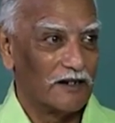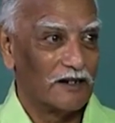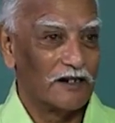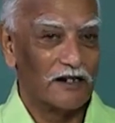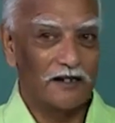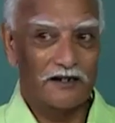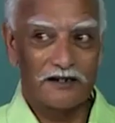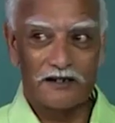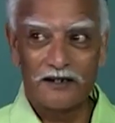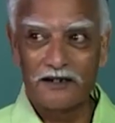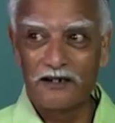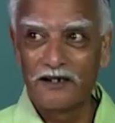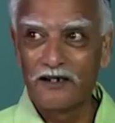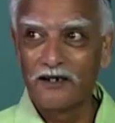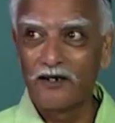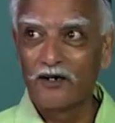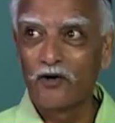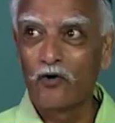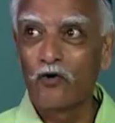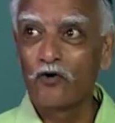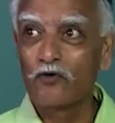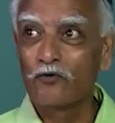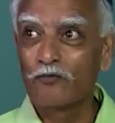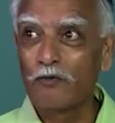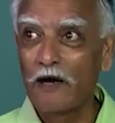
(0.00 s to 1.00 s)
This
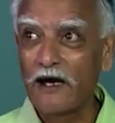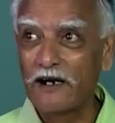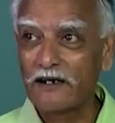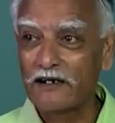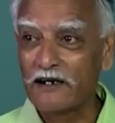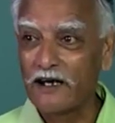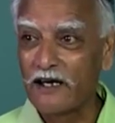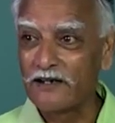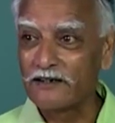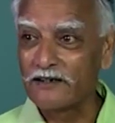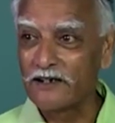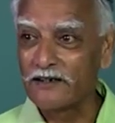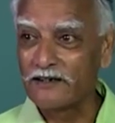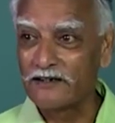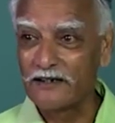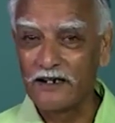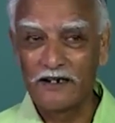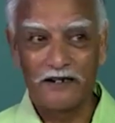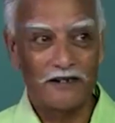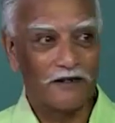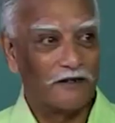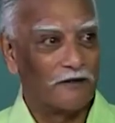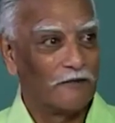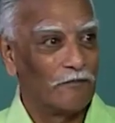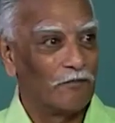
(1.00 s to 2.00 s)
goes back, as I said,